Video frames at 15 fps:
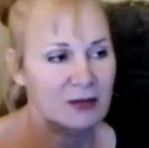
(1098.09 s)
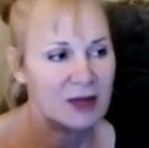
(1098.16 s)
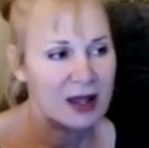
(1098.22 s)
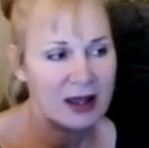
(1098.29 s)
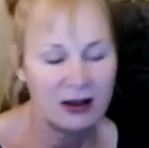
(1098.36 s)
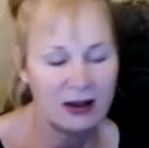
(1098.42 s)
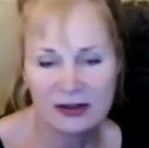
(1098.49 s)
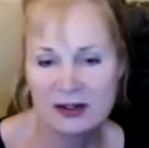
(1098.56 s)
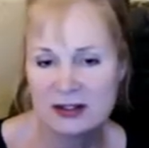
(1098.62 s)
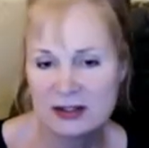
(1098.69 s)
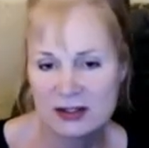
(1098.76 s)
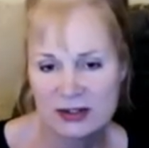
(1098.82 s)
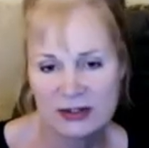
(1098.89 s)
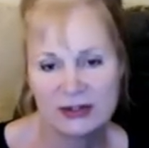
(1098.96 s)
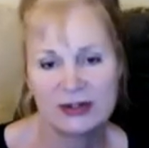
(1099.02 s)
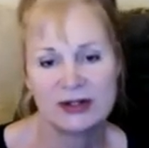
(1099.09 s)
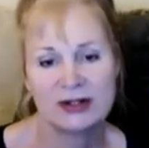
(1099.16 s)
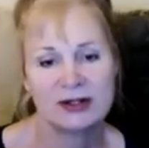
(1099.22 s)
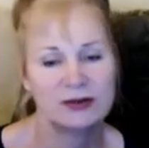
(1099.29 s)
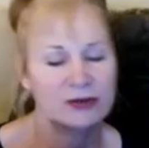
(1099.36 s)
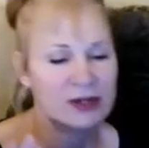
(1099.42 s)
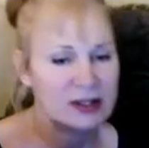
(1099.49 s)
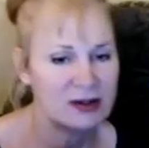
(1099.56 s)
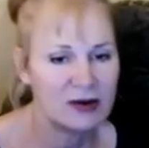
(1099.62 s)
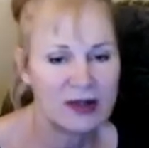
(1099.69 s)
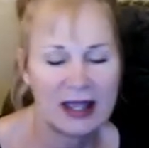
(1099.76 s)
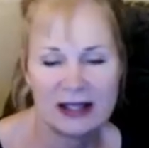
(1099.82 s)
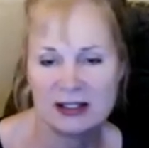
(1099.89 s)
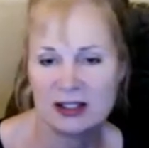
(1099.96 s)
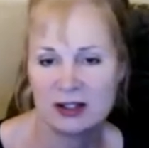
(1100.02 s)
health concern,
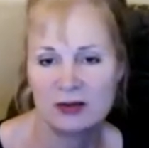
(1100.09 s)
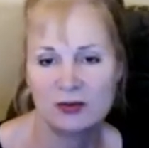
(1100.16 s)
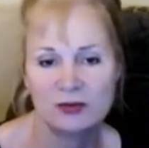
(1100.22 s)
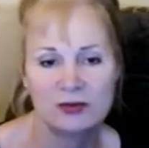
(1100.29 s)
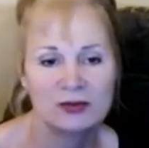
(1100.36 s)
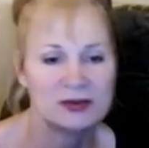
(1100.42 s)
relocation,